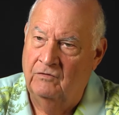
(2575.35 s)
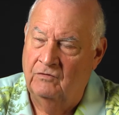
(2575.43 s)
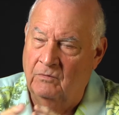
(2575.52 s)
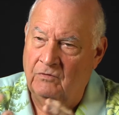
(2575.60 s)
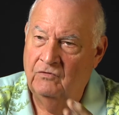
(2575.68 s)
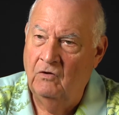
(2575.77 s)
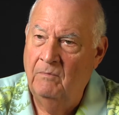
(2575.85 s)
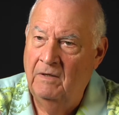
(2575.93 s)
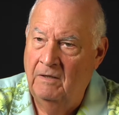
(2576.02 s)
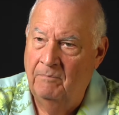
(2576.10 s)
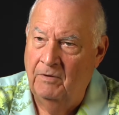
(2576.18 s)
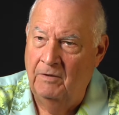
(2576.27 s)
There were so
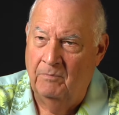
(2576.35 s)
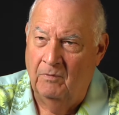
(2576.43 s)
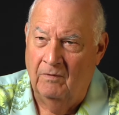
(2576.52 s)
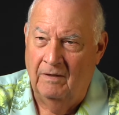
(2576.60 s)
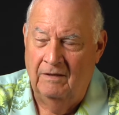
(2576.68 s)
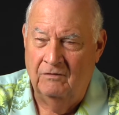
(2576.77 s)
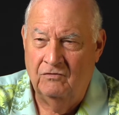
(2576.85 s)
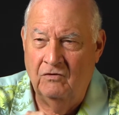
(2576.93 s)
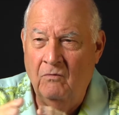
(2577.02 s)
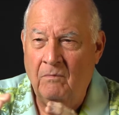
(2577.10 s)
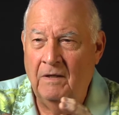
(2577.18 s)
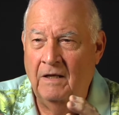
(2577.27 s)
many people, and
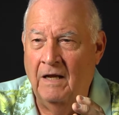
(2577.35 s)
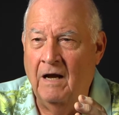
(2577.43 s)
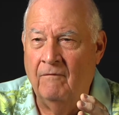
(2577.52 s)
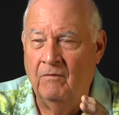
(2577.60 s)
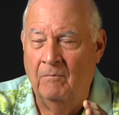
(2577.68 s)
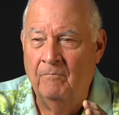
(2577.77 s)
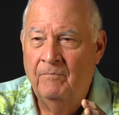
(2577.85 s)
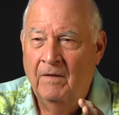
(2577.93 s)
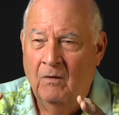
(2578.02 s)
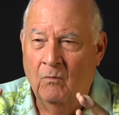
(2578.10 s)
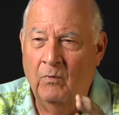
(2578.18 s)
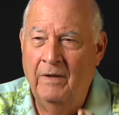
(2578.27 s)
so many of them
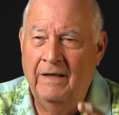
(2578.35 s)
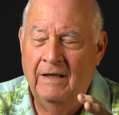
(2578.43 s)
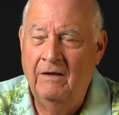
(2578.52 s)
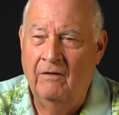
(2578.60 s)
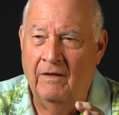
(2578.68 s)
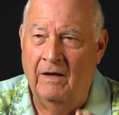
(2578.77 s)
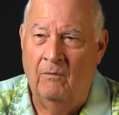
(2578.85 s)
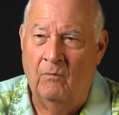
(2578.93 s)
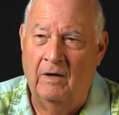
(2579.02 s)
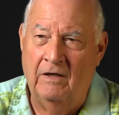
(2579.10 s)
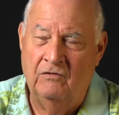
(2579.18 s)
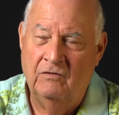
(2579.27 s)
went into that
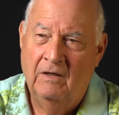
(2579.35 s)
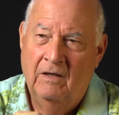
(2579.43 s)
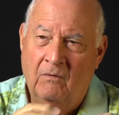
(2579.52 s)
race